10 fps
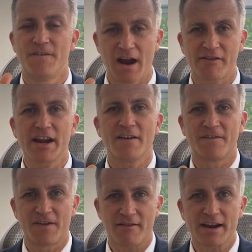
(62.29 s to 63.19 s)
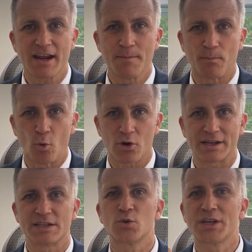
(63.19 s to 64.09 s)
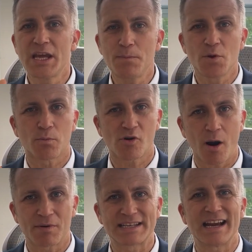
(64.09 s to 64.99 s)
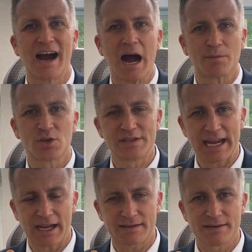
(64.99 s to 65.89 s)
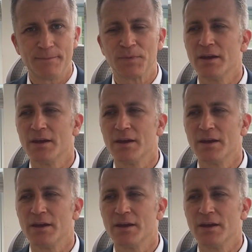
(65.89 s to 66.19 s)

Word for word: Very, very important to keep your property up to date,